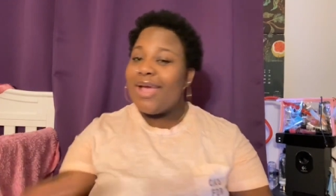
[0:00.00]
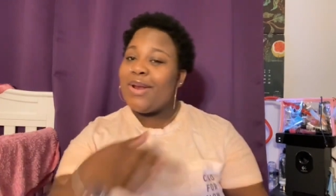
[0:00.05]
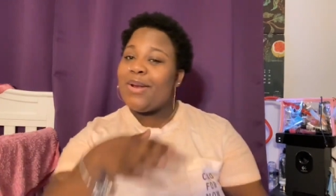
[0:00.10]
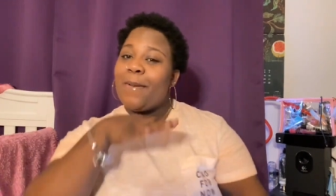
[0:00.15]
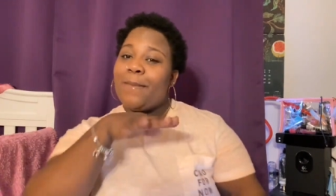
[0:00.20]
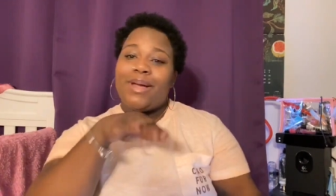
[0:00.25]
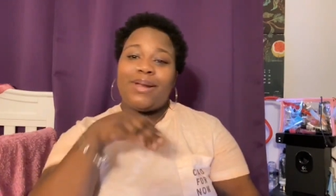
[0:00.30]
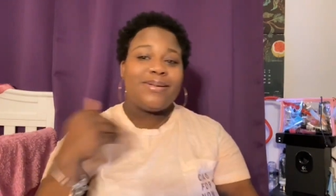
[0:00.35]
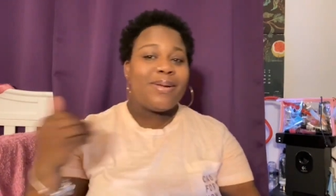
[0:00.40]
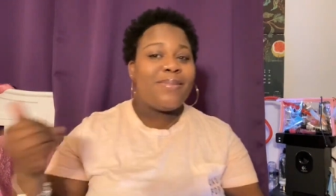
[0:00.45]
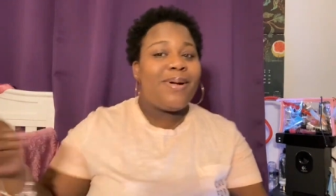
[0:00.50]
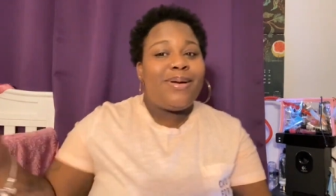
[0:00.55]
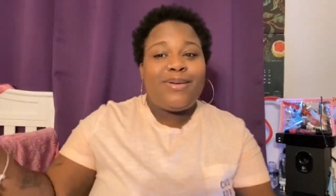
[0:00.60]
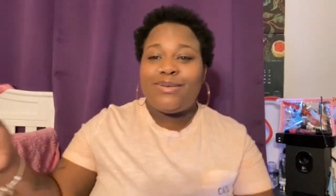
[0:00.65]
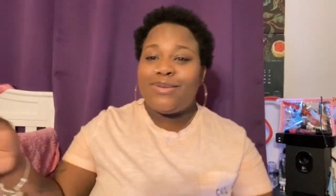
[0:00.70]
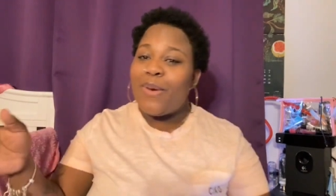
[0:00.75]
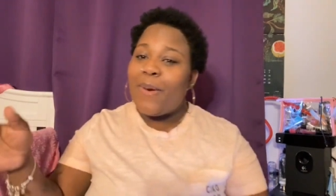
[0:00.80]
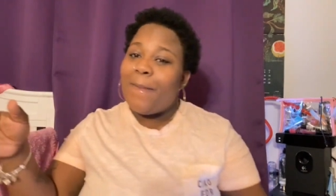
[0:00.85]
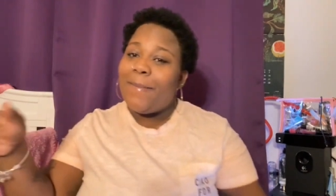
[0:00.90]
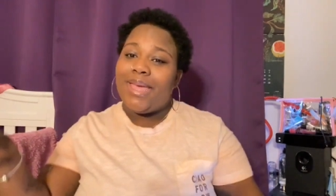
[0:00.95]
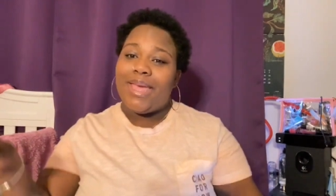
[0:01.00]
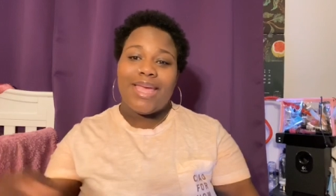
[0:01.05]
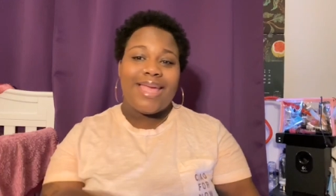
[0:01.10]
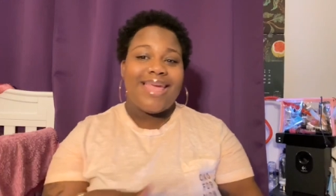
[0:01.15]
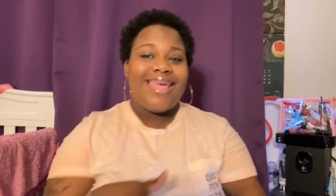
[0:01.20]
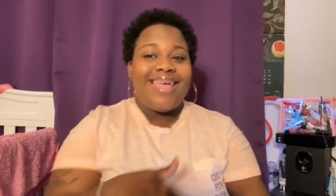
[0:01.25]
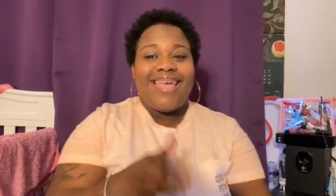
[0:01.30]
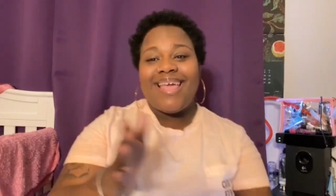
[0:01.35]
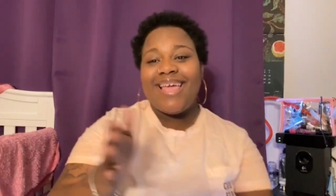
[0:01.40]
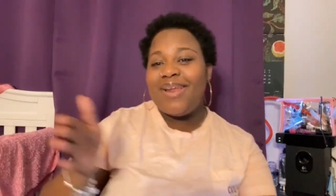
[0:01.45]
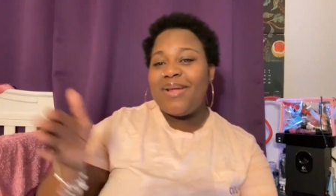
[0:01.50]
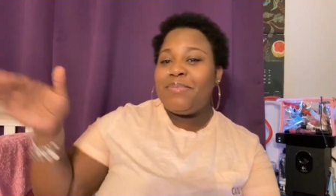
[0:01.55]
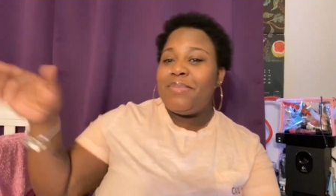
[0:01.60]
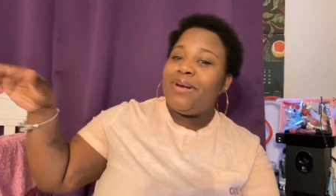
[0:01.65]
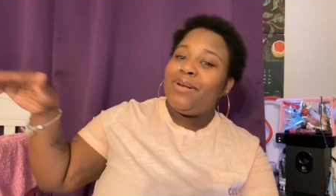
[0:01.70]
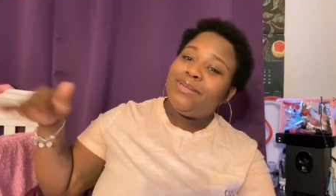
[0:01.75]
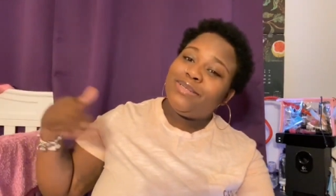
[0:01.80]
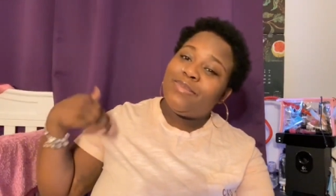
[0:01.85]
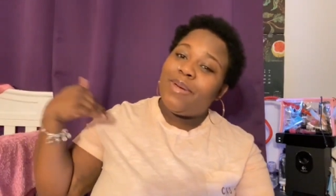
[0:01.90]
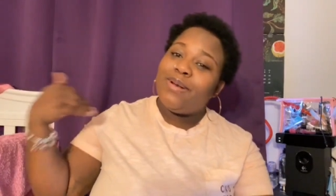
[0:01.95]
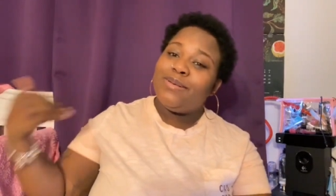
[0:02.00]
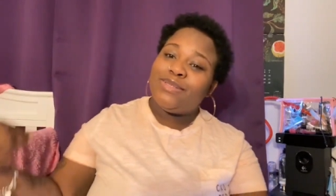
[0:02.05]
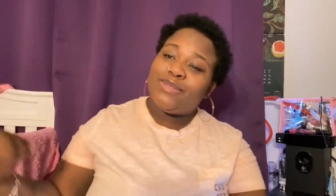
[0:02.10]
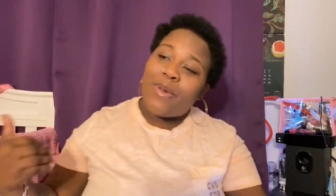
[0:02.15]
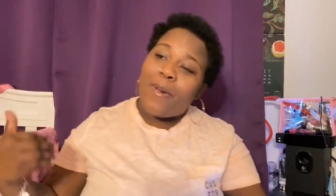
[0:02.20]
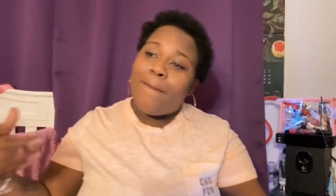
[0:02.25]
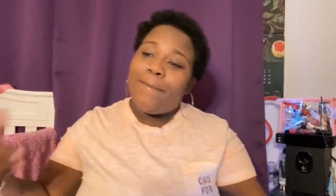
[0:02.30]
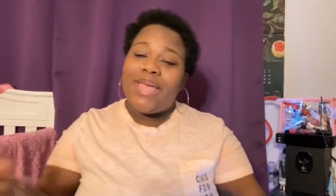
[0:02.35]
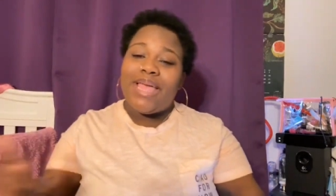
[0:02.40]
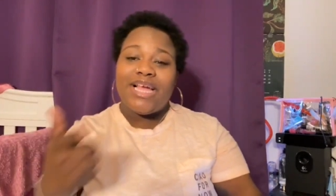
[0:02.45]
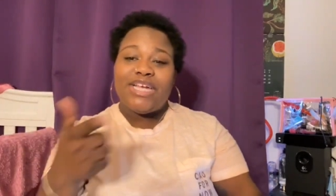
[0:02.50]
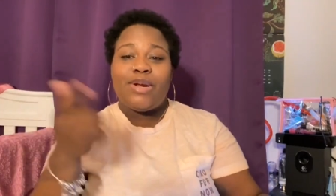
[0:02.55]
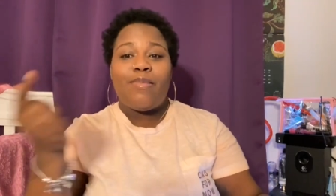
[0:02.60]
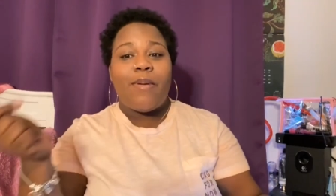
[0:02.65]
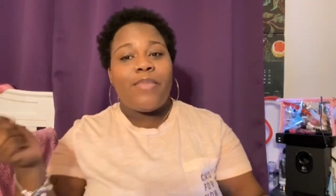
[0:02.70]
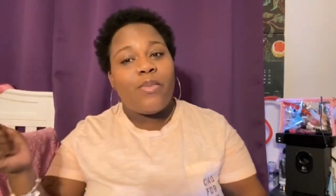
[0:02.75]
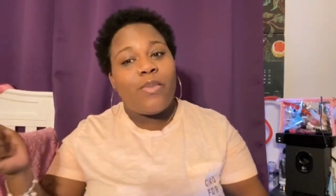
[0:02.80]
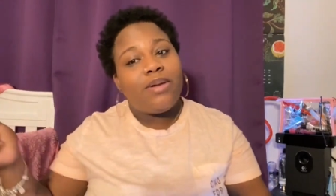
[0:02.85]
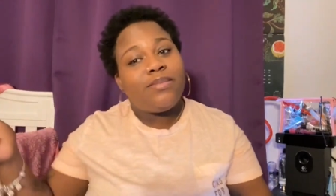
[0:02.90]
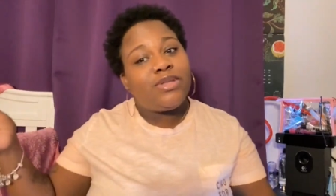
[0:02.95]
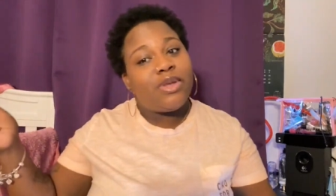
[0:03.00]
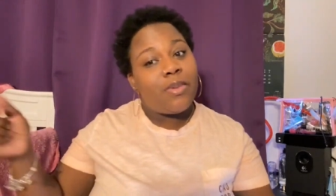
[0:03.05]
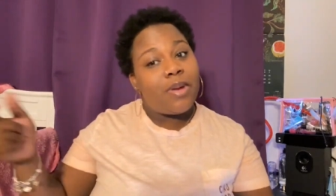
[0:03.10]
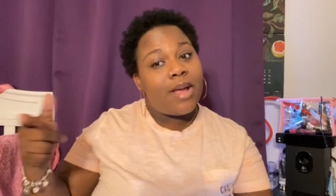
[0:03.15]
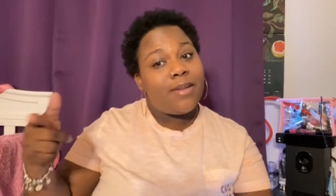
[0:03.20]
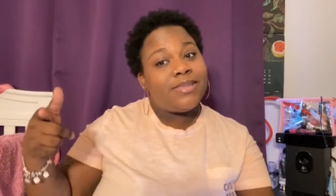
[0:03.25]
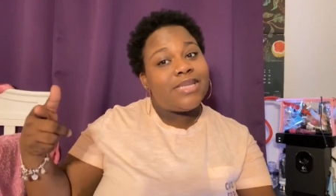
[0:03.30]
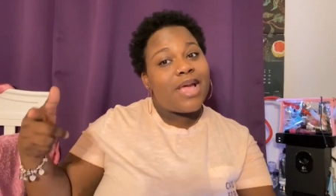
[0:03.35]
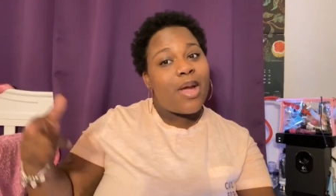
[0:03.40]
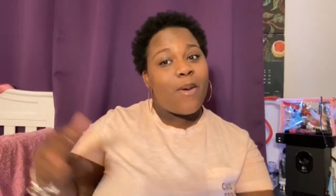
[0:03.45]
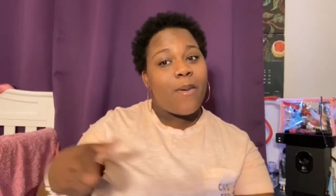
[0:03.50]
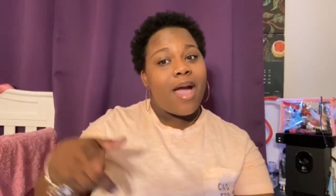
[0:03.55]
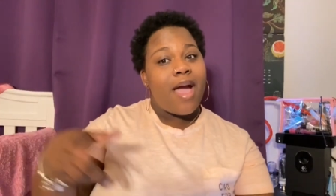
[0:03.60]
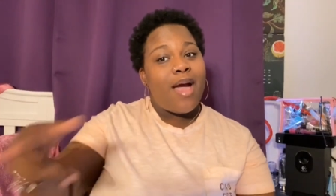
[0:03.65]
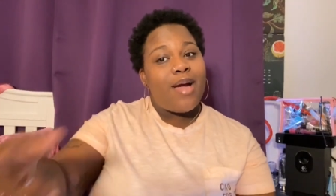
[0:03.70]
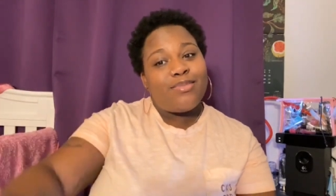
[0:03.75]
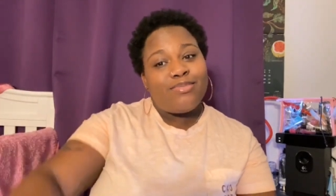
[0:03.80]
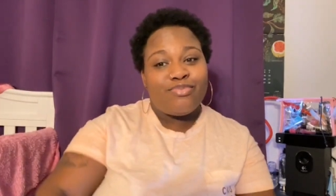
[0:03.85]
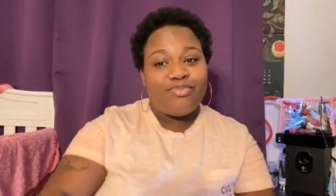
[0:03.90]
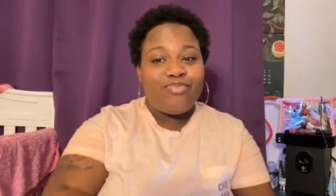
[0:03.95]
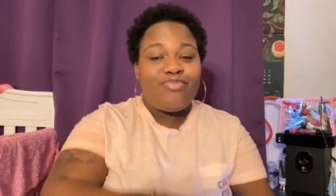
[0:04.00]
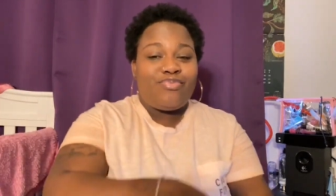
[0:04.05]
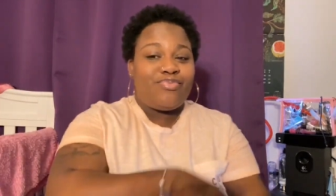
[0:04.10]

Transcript: Only deep when I'm running, on me. And my bottles, these bottles along me. It's on my memento, so I got them saying